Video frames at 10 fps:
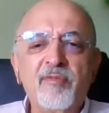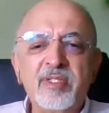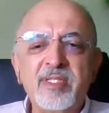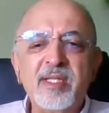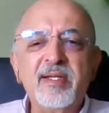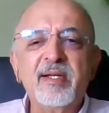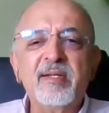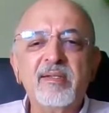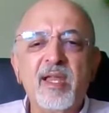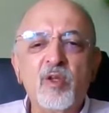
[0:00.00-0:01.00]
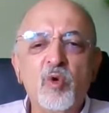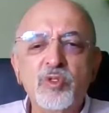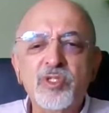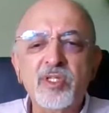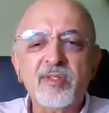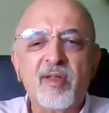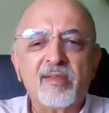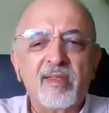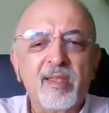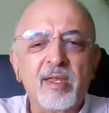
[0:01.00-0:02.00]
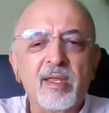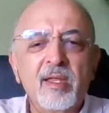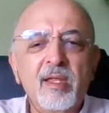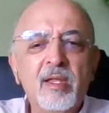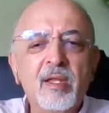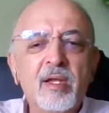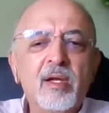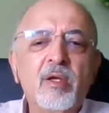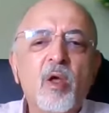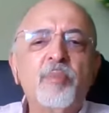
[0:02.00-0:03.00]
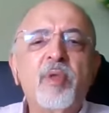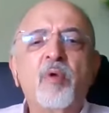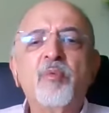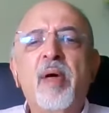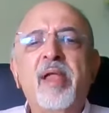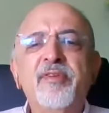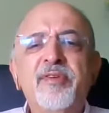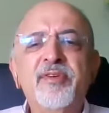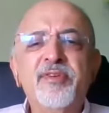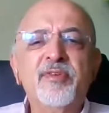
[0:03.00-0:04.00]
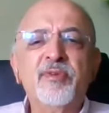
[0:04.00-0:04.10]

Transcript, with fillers: facilitators and coaches rather than top-down managers.